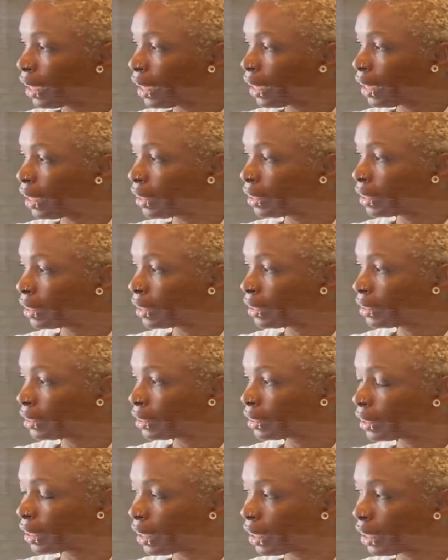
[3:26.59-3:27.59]
and
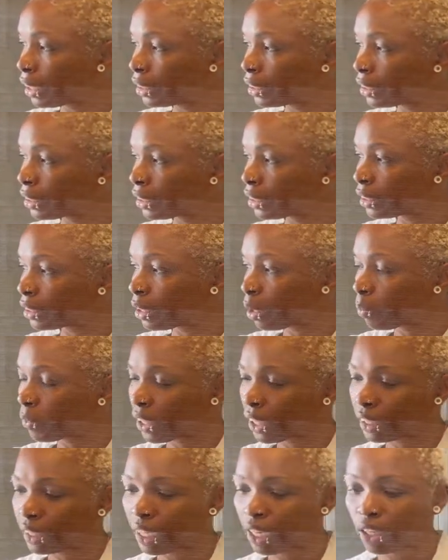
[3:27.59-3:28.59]
this is
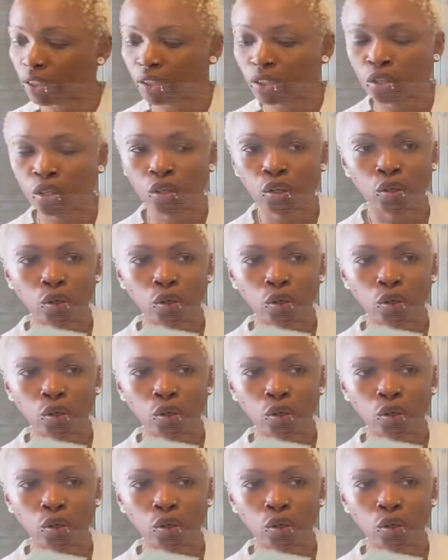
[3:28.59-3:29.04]
something that